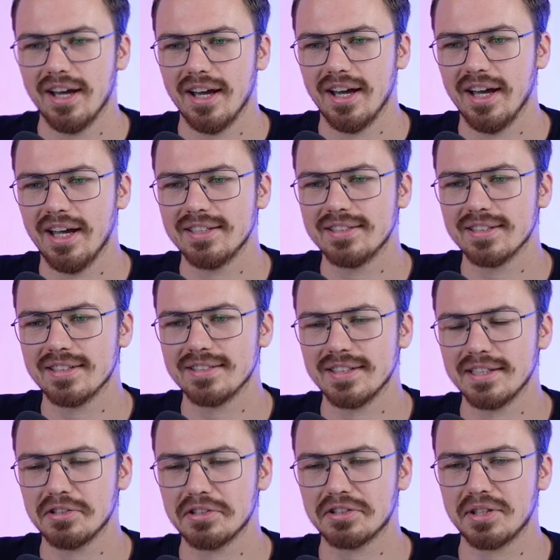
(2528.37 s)
it's
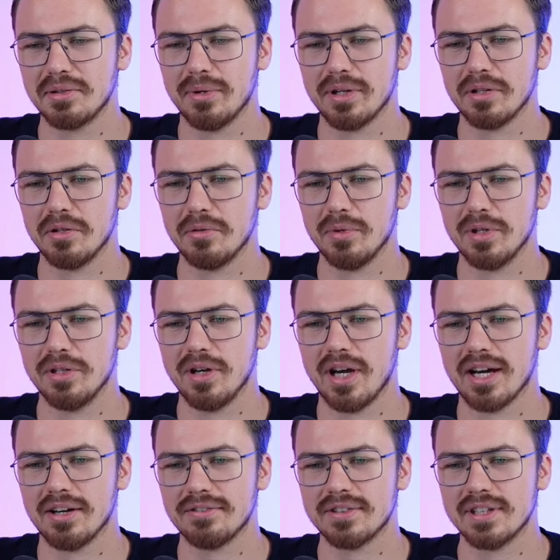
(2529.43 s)
interesting when you
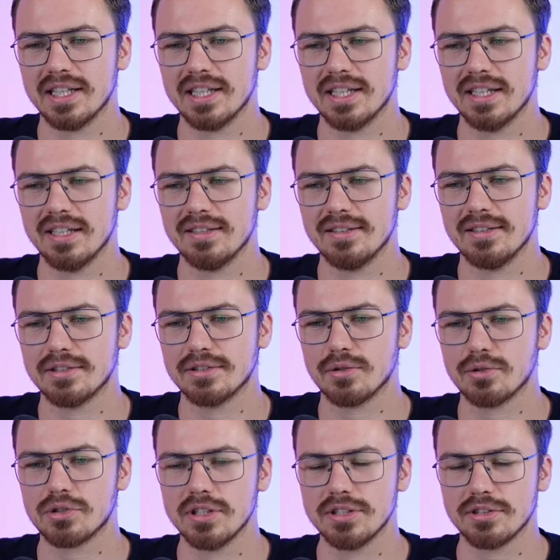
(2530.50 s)
have the
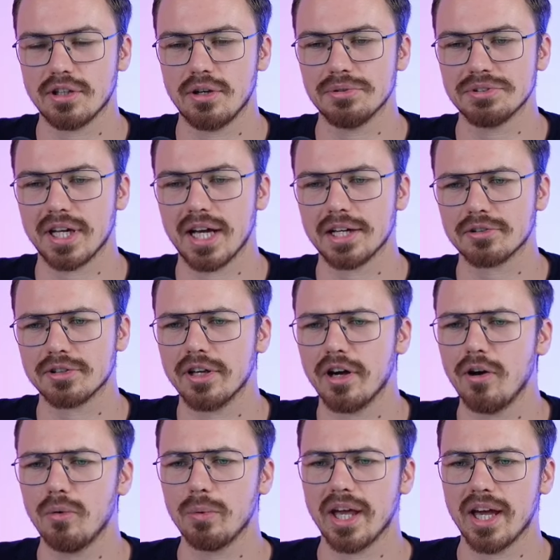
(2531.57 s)
socialists always arguing,
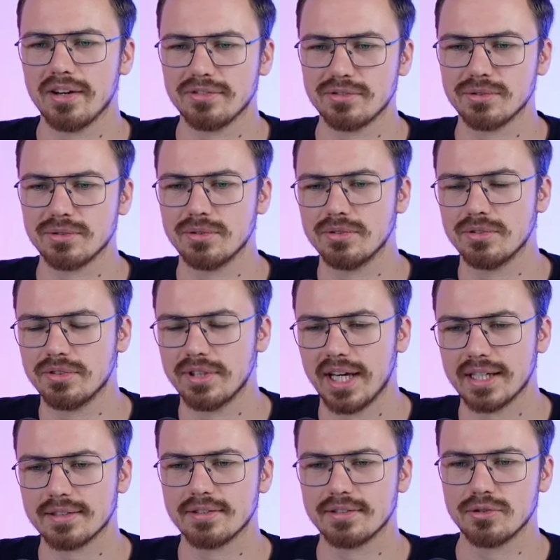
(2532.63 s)
no, we have to
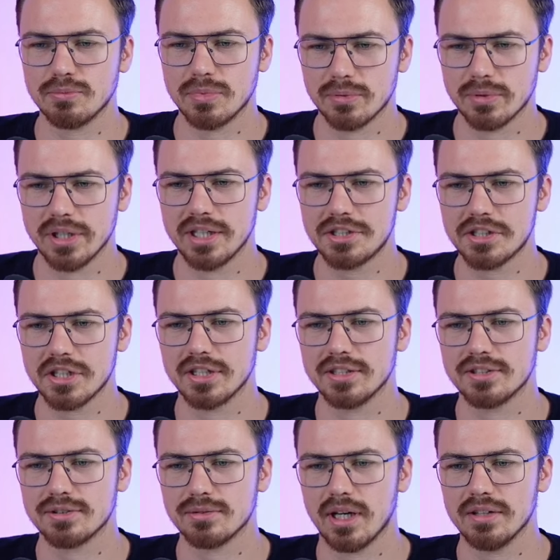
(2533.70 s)
tax the super rich and
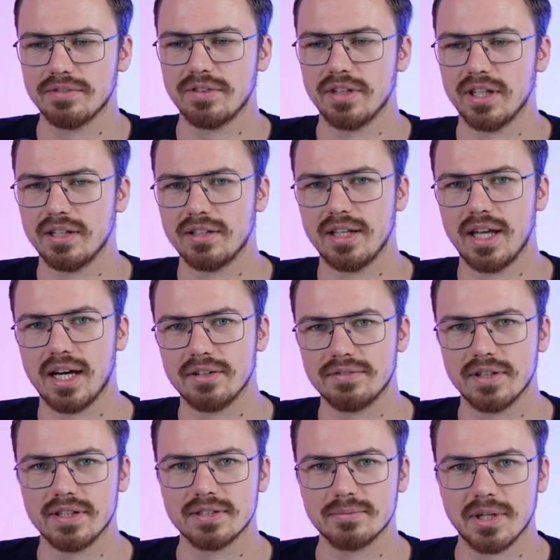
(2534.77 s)
it's so unfair that they
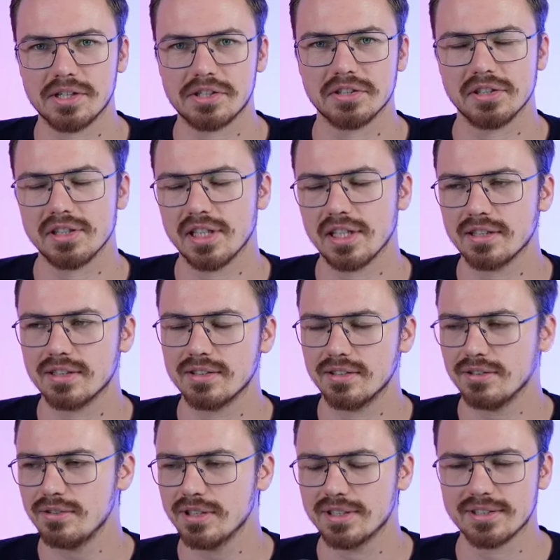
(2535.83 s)
have as much. And it's like,
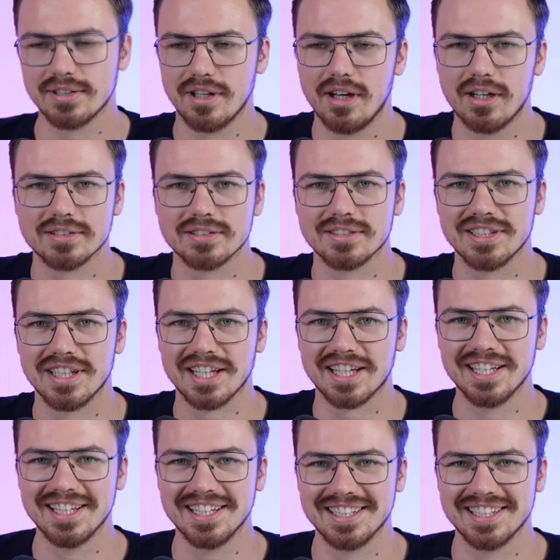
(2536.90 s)
no, it's not. Like,